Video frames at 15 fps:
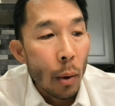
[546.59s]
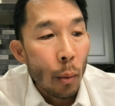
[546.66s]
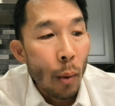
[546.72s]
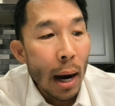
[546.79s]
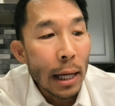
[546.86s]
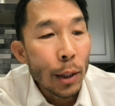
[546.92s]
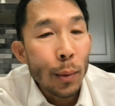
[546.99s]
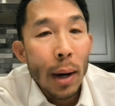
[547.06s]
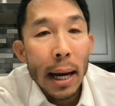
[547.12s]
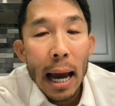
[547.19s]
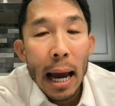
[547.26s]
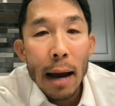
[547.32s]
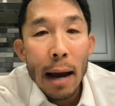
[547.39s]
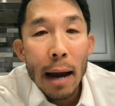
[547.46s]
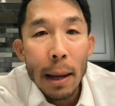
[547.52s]
Why do I
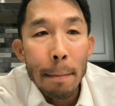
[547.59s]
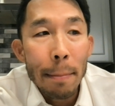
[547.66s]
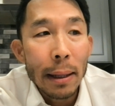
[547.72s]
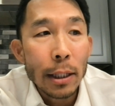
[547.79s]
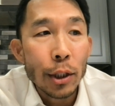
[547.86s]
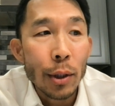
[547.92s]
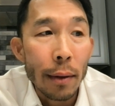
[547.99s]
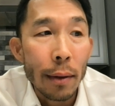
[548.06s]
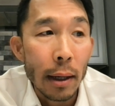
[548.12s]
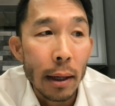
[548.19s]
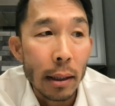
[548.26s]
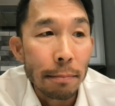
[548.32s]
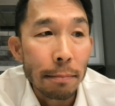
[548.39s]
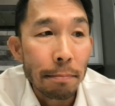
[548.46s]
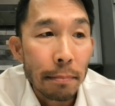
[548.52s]
have that picture on
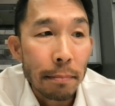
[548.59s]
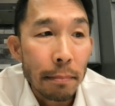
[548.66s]
there?